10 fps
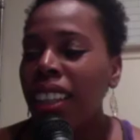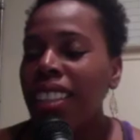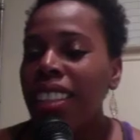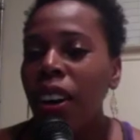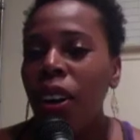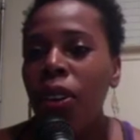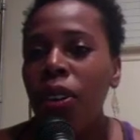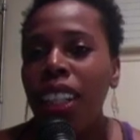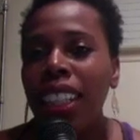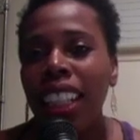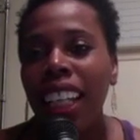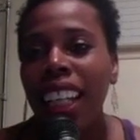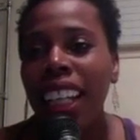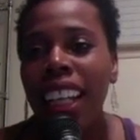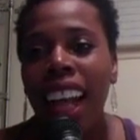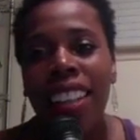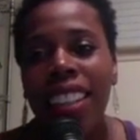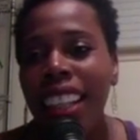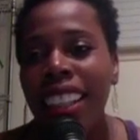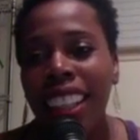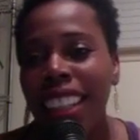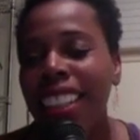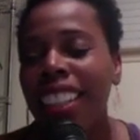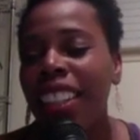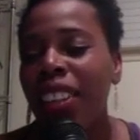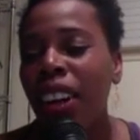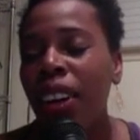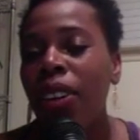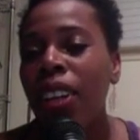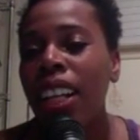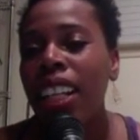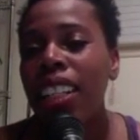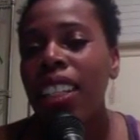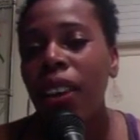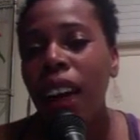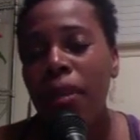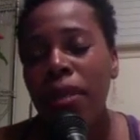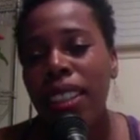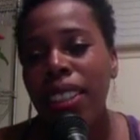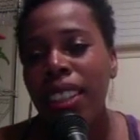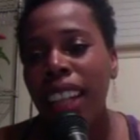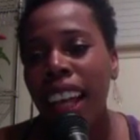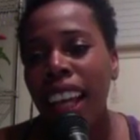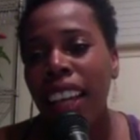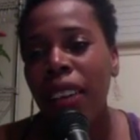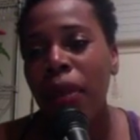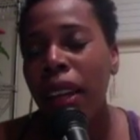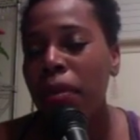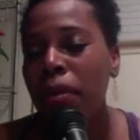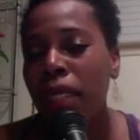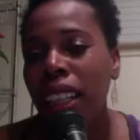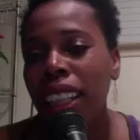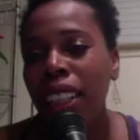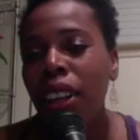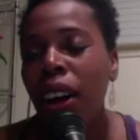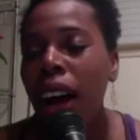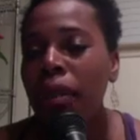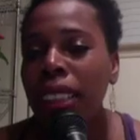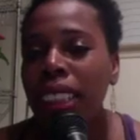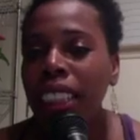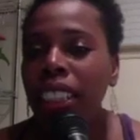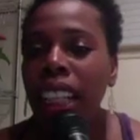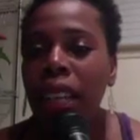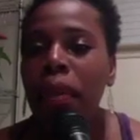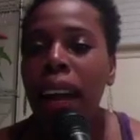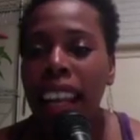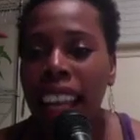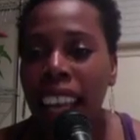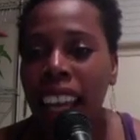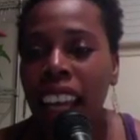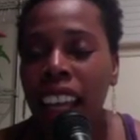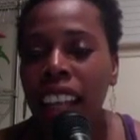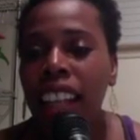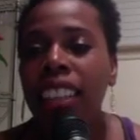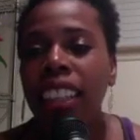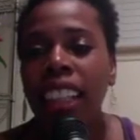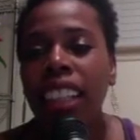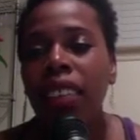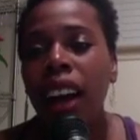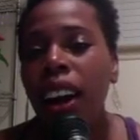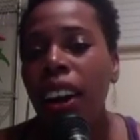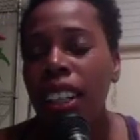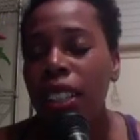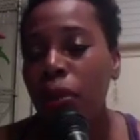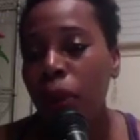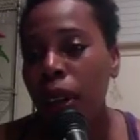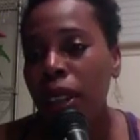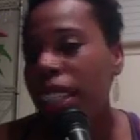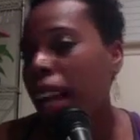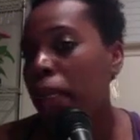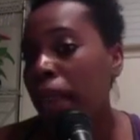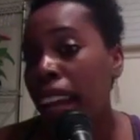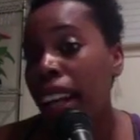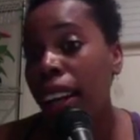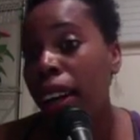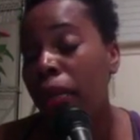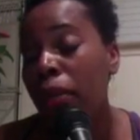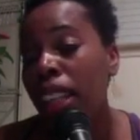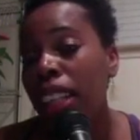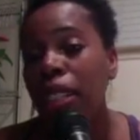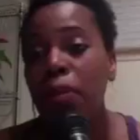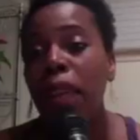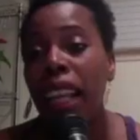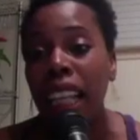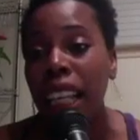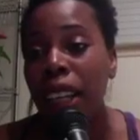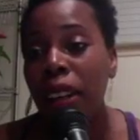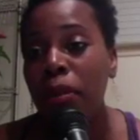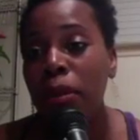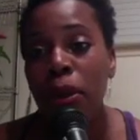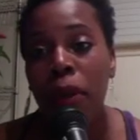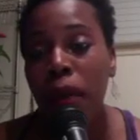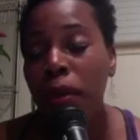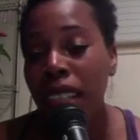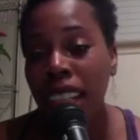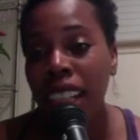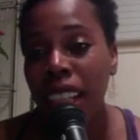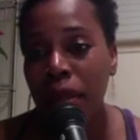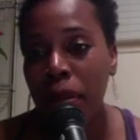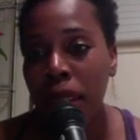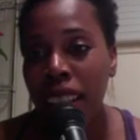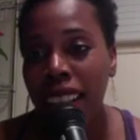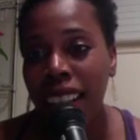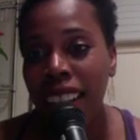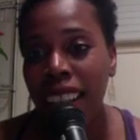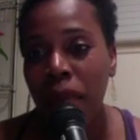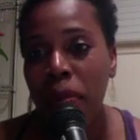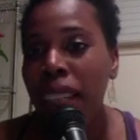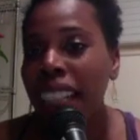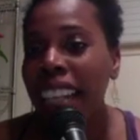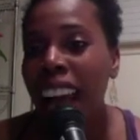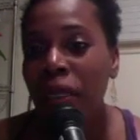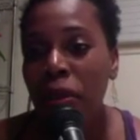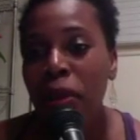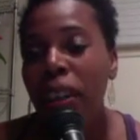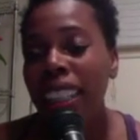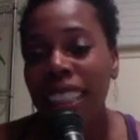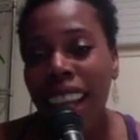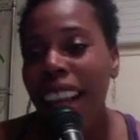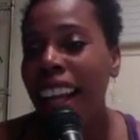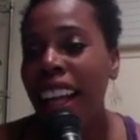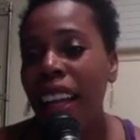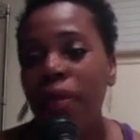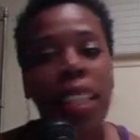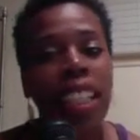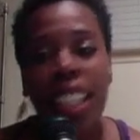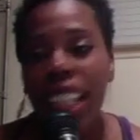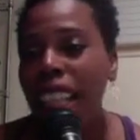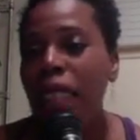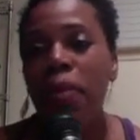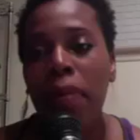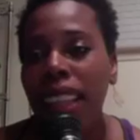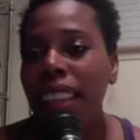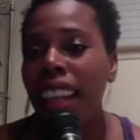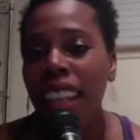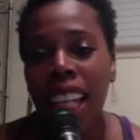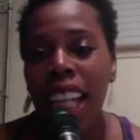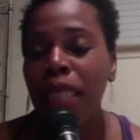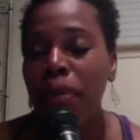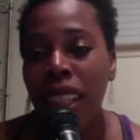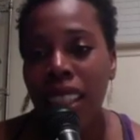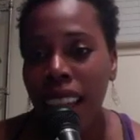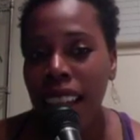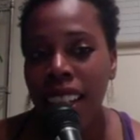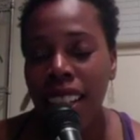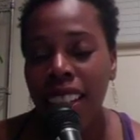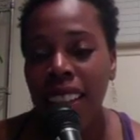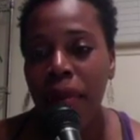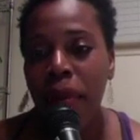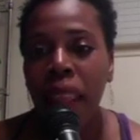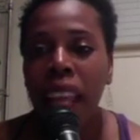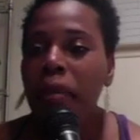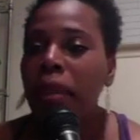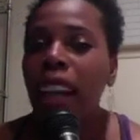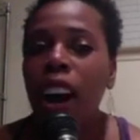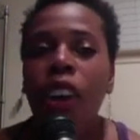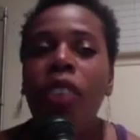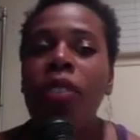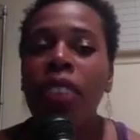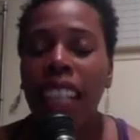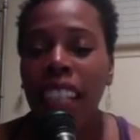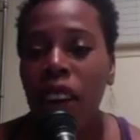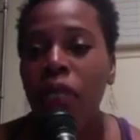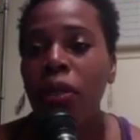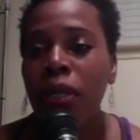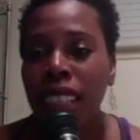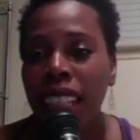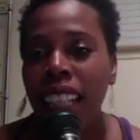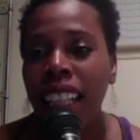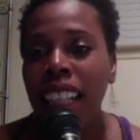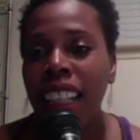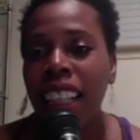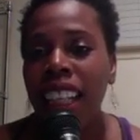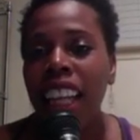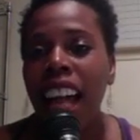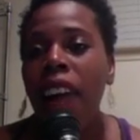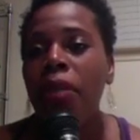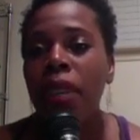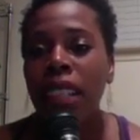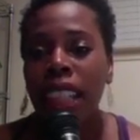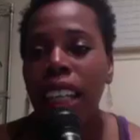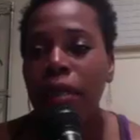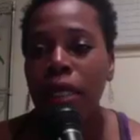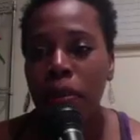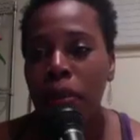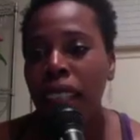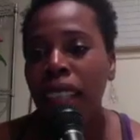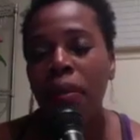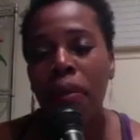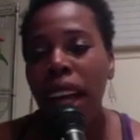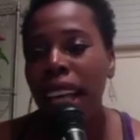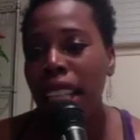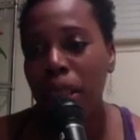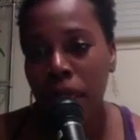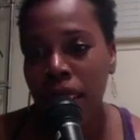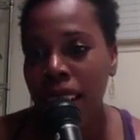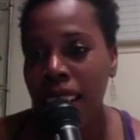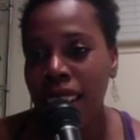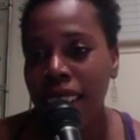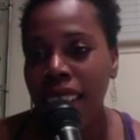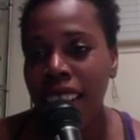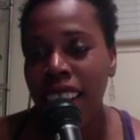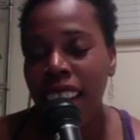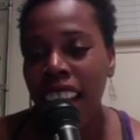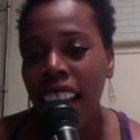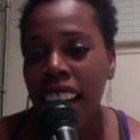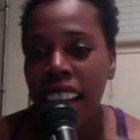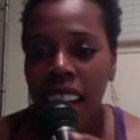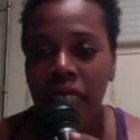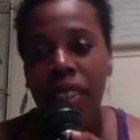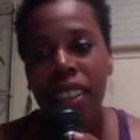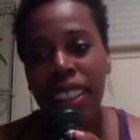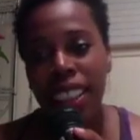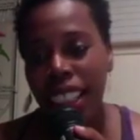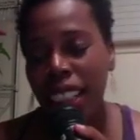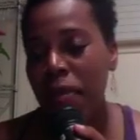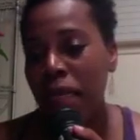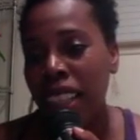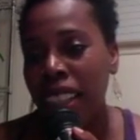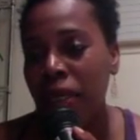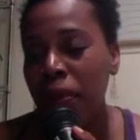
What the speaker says: So again, not delicately, So I'm still like, wait a minute, I'm still in my head thinking of all these words that I made up to make him who I needed him to be. But not one time did he meet that expectation. I mean, over and over again, I wanted him to be my expectation. And never did he meet it.